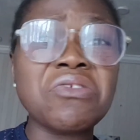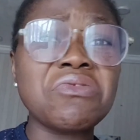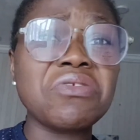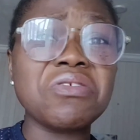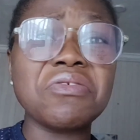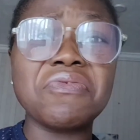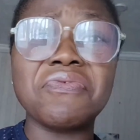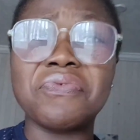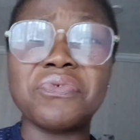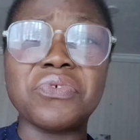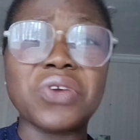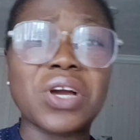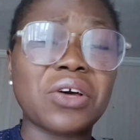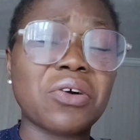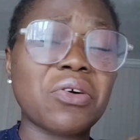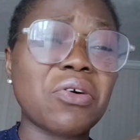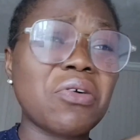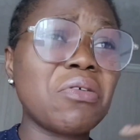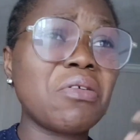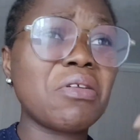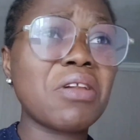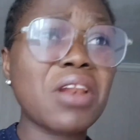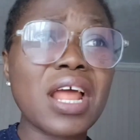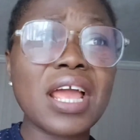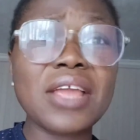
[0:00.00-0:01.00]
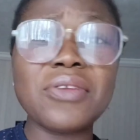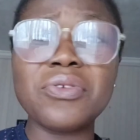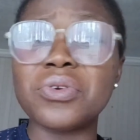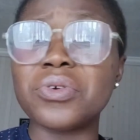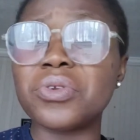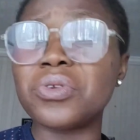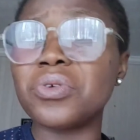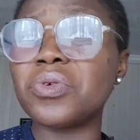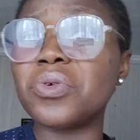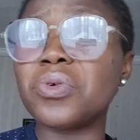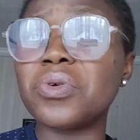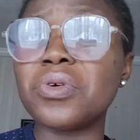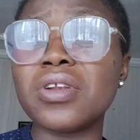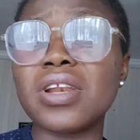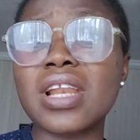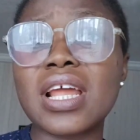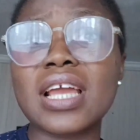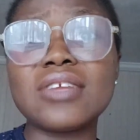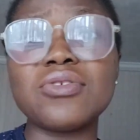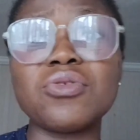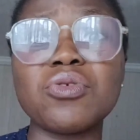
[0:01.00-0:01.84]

If you are online, you're not online,